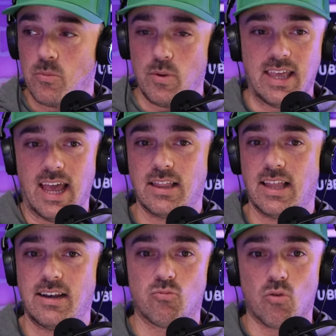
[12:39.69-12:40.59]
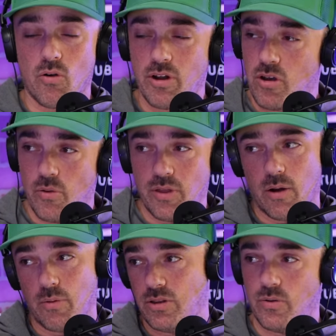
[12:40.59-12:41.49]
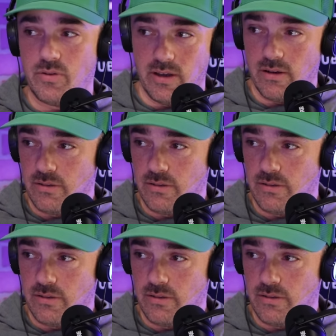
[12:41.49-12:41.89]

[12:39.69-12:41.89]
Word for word: We right. can't let Rory go there with no deal.